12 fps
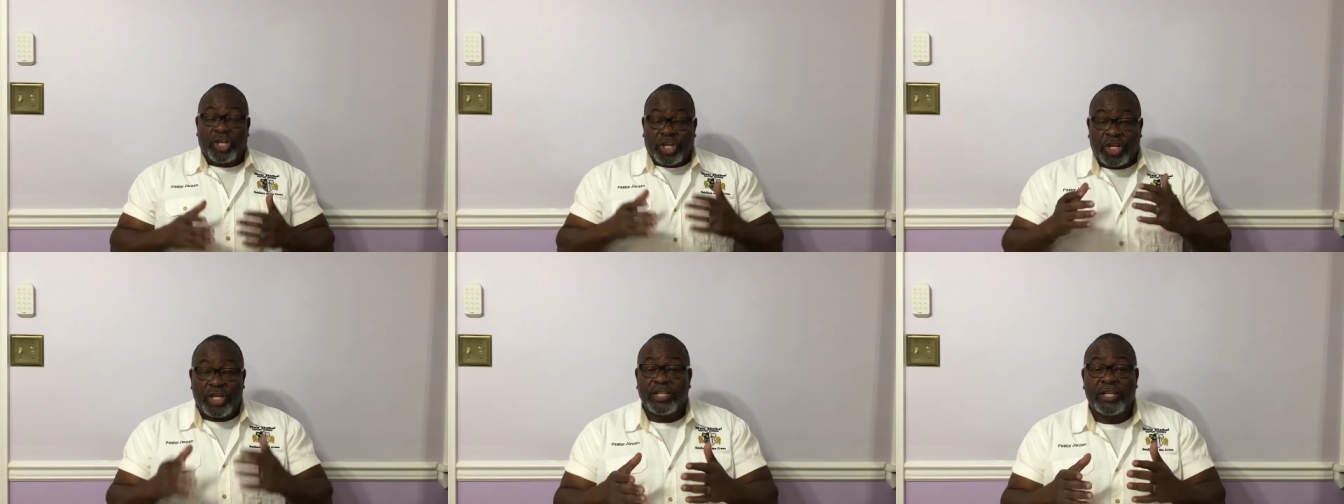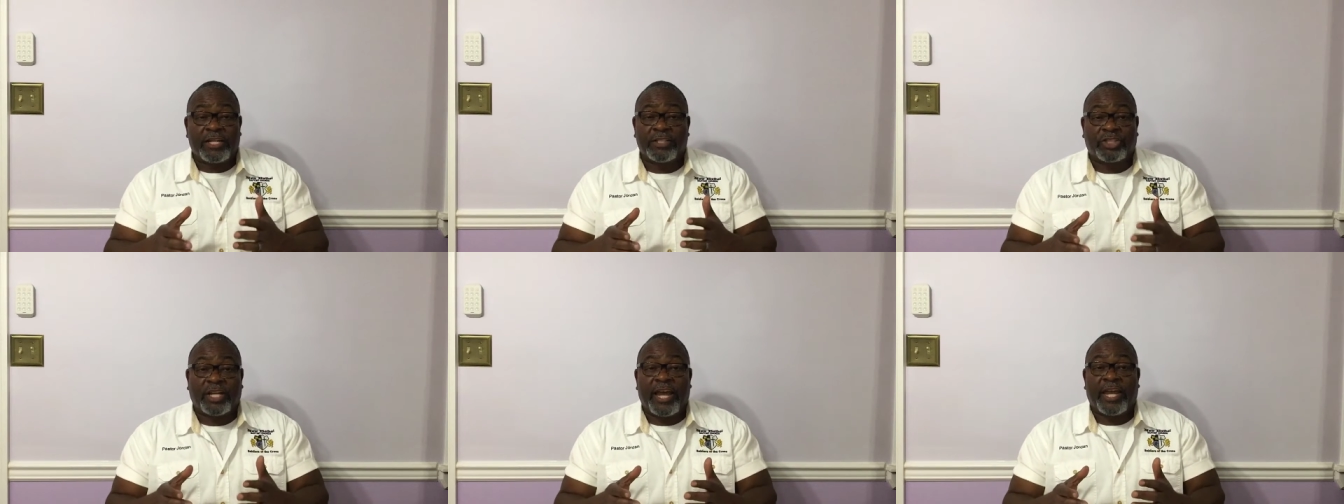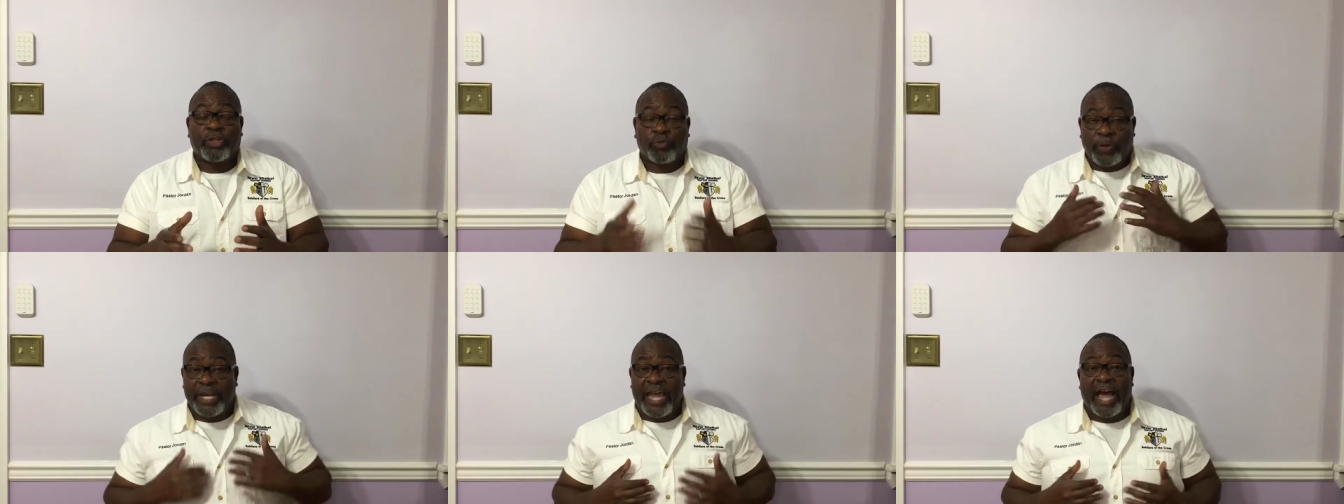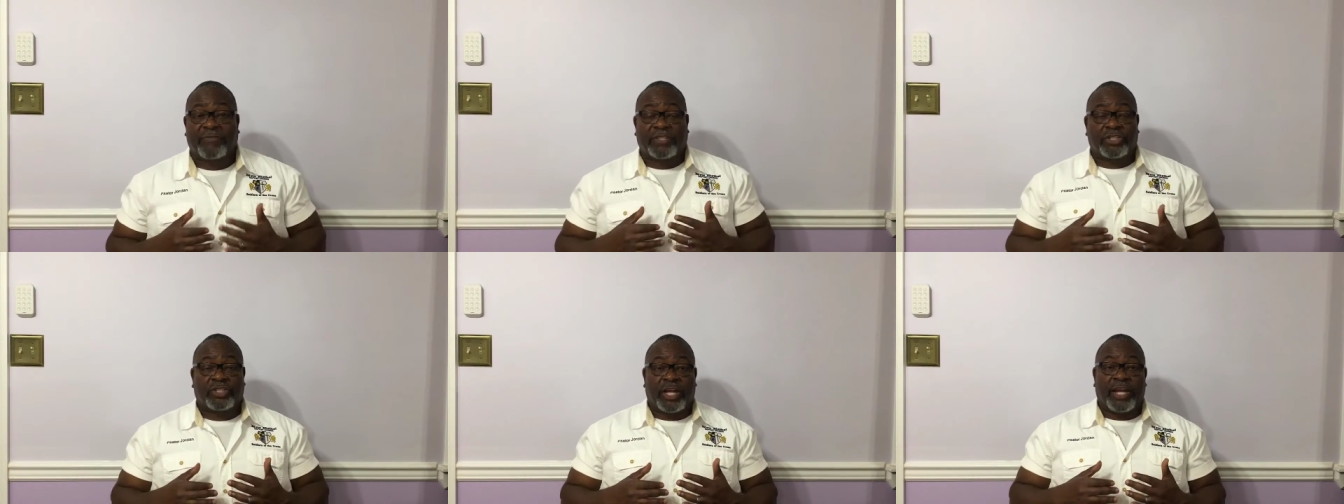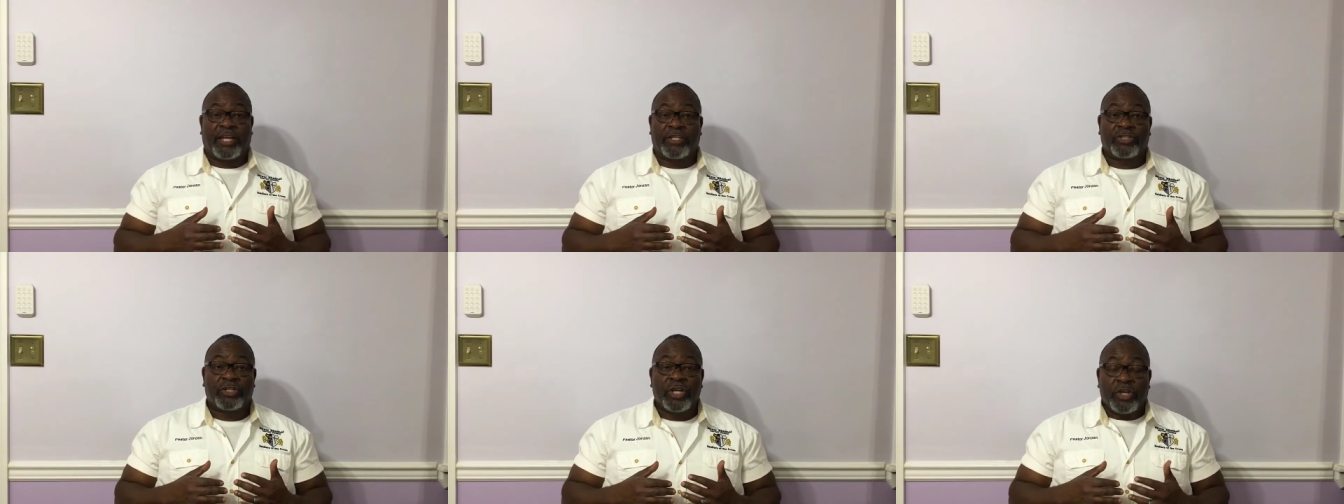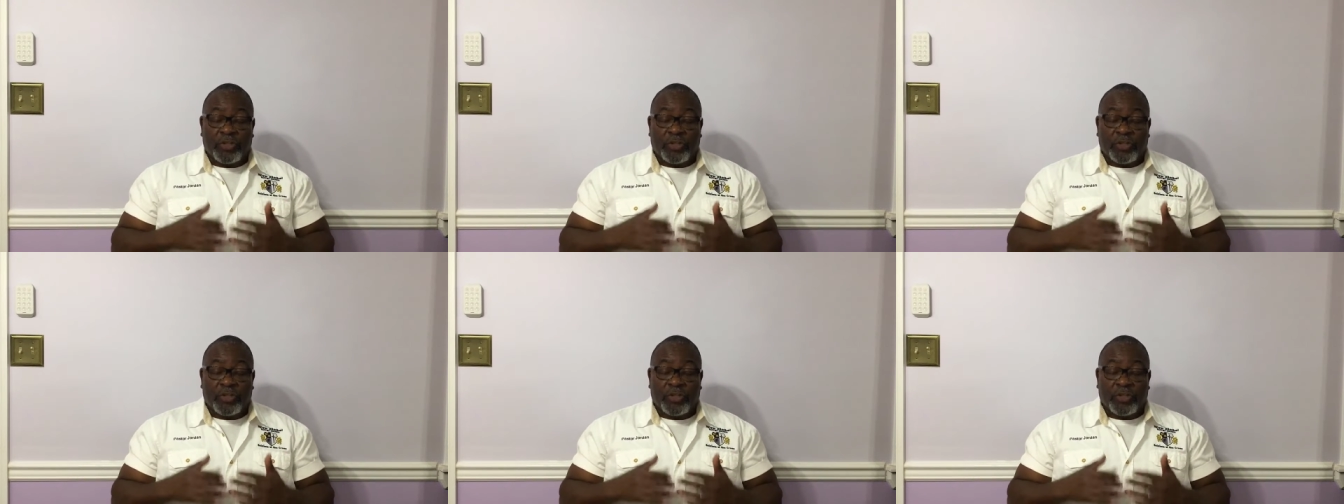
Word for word: He doesn't change. We have to change.